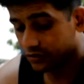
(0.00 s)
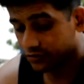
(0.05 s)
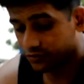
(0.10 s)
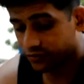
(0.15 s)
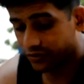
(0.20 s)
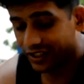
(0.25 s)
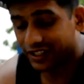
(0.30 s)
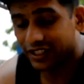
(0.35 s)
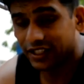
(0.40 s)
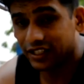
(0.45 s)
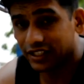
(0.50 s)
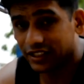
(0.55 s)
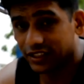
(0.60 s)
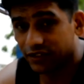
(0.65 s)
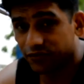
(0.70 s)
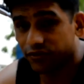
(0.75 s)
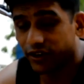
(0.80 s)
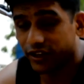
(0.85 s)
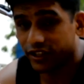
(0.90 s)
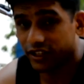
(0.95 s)
Finally, the
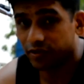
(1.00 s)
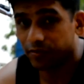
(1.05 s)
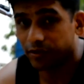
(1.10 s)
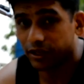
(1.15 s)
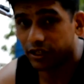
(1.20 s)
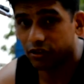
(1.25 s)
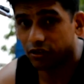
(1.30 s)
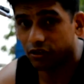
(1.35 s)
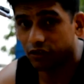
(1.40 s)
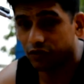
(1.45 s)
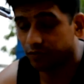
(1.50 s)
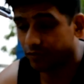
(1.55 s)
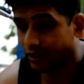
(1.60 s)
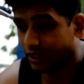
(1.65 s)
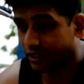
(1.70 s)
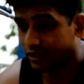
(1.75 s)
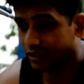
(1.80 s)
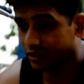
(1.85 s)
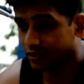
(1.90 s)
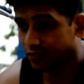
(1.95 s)
final bit of
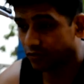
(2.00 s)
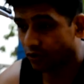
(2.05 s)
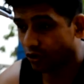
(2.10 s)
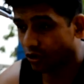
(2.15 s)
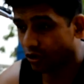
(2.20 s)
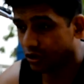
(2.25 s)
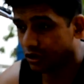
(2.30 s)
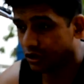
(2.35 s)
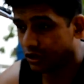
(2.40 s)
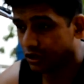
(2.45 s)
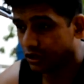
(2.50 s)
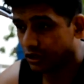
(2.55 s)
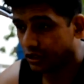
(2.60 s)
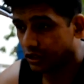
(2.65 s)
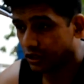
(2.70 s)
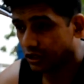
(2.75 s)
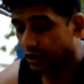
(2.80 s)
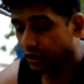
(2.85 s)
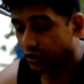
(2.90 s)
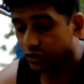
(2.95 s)
this vlog.
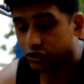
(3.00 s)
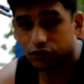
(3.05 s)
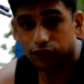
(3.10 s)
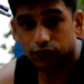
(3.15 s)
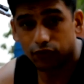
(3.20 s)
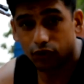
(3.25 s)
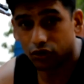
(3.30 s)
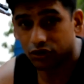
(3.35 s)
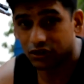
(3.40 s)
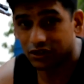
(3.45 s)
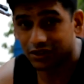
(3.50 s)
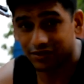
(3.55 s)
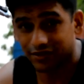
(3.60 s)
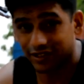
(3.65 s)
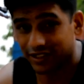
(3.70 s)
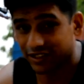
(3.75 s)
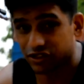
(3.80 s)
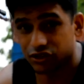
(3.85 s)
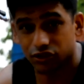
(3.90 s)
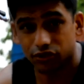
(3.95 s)
And this vlog
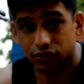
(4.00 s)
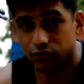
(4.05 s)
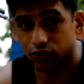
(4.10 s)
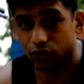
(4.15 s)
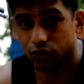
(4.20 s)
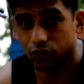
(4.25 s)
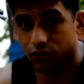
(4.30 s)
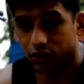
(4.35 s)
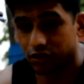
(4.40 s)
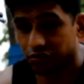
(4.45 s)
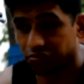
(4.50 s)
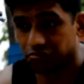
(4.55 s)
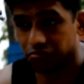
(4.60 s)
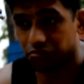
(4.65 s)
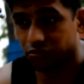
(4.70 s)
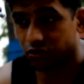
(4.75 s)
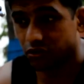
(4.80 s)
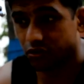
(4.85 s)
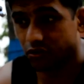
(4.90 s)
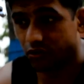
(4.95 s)
stretched over
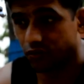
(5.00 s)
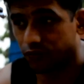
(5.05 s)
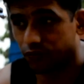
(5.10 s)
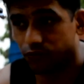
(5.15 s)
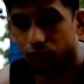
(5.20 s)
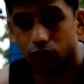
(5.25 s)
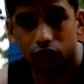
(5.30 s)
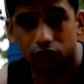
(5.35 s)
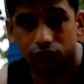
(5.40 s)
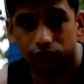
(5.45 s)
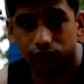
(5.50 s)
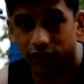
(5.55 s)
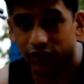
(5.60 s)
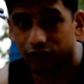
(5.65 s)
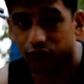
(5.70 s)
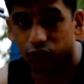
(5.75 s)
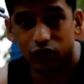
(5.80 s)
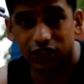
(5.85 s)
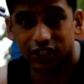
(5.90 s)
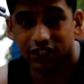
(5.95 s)
4 or
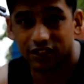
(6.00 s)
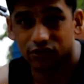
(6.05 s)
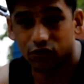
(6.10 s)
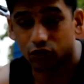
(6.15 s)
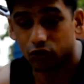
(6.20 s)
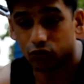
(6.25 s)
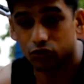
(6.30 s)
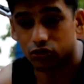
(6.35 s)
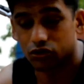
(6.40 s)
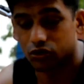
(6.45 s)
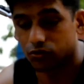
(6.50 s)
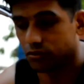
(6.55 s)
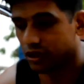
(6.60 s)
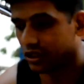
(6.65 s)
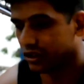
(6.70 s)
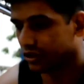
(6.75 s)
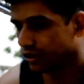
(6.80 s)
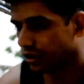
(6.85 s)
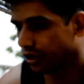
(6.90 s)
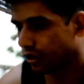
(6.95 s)
5 weeks, almost a
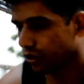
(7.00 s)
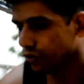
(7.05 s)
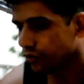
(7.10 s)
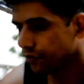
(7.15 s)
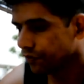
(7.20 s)
month now.